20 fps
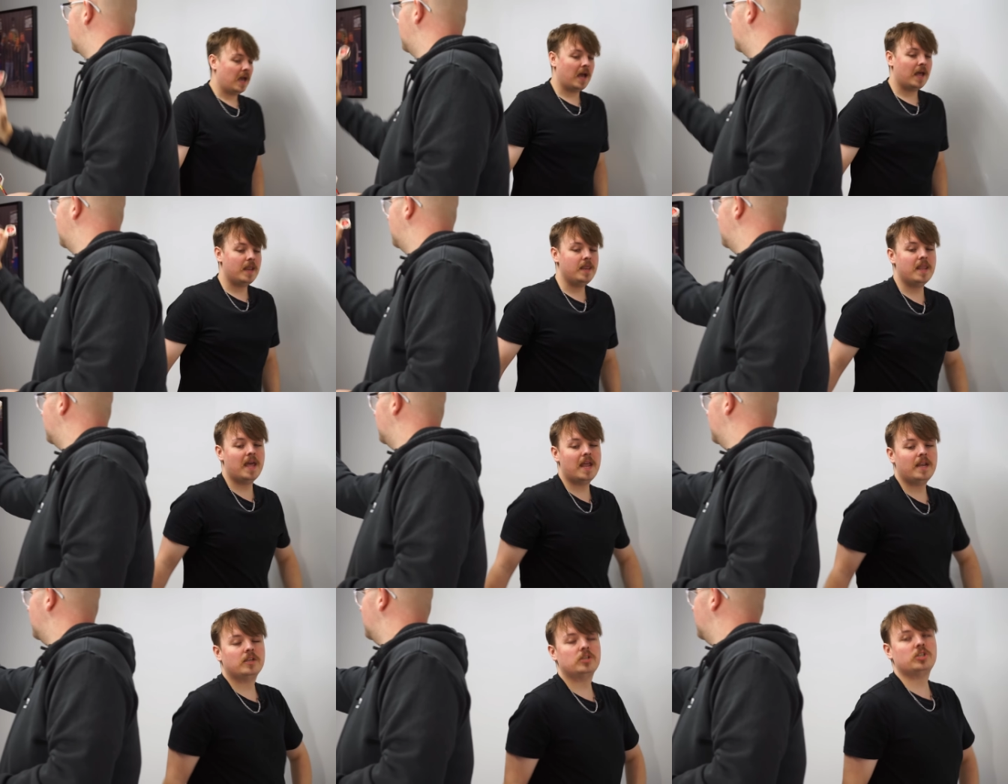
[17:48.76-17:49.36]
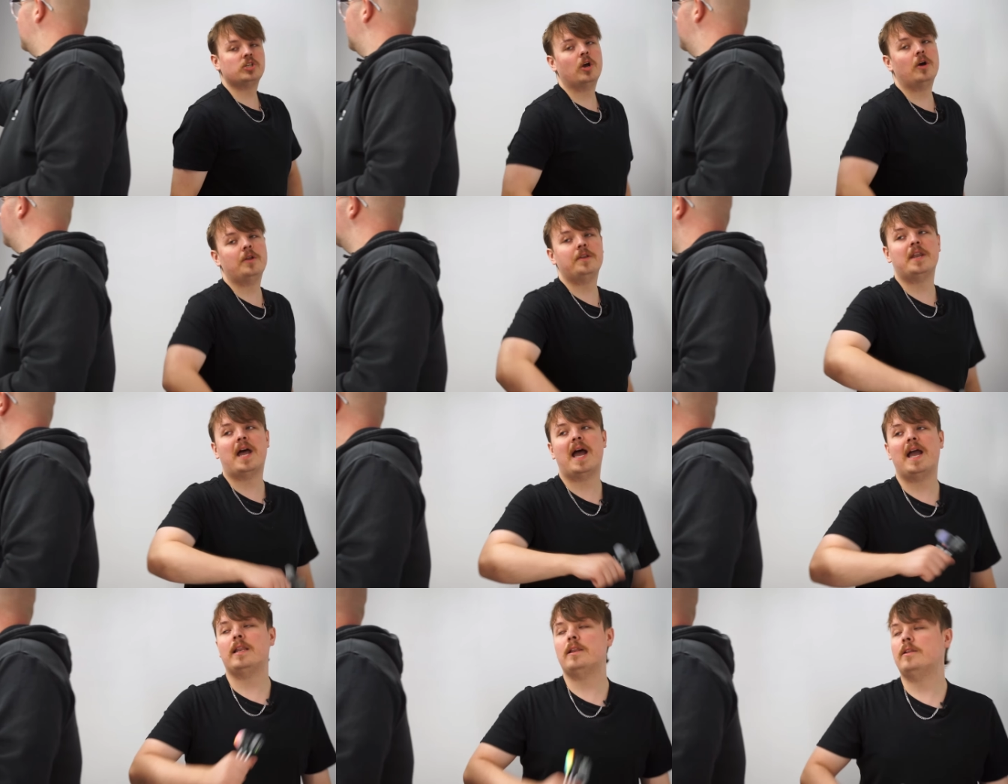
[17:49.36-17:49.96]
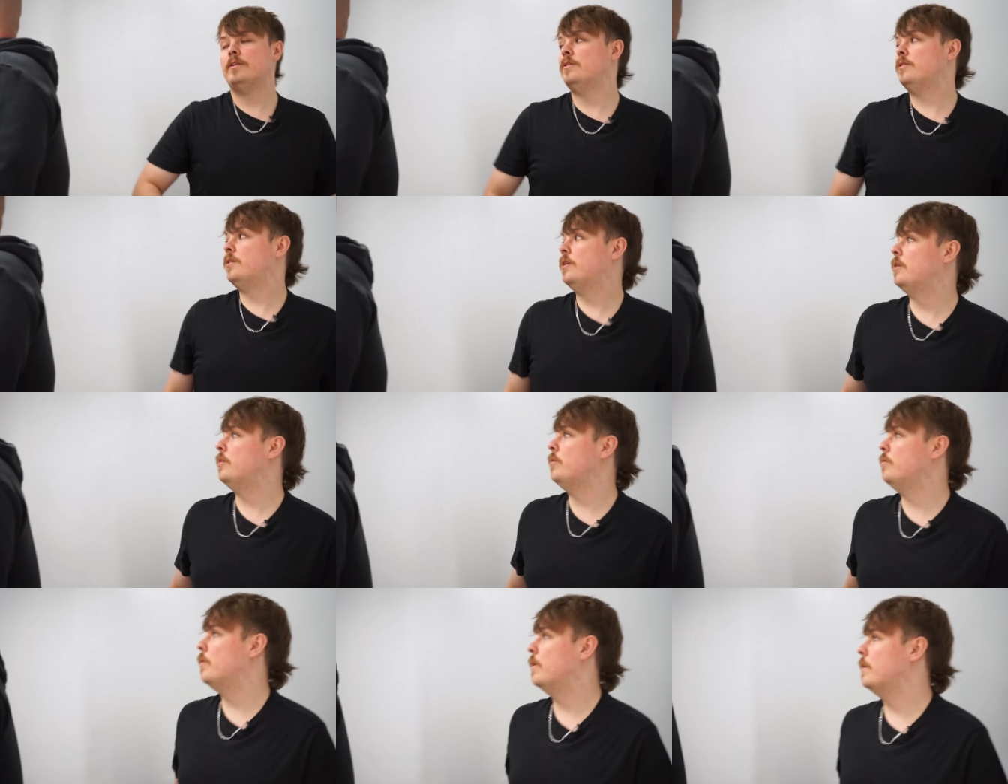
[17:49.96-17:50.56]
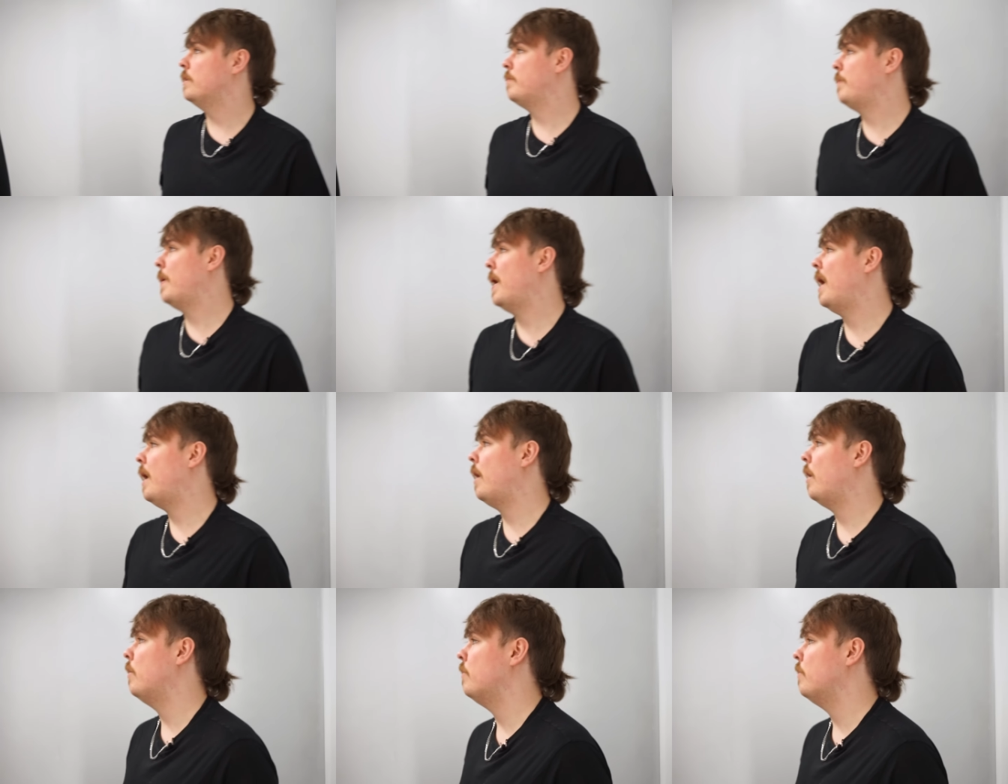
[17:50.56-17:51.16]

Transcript: And then Sean Nyland, who was part